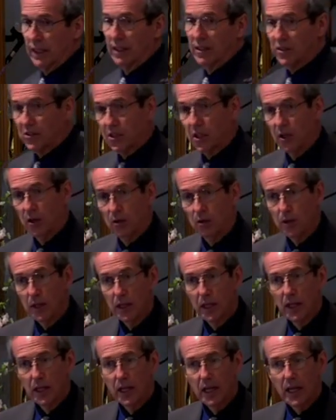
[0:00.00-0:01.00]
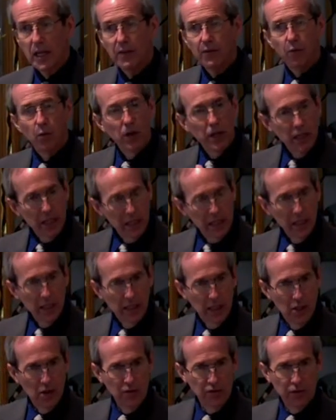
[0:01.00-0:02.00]
So, if we're eating
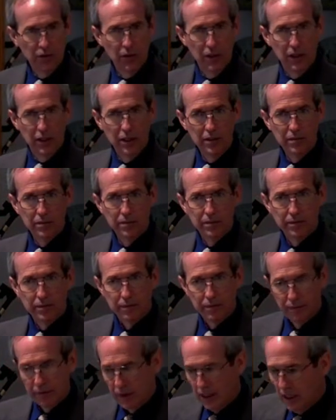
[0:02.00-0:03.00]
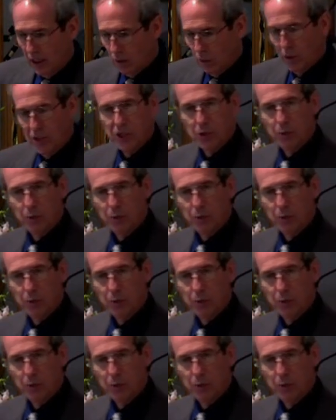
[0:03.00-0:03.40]
healthfully, we should be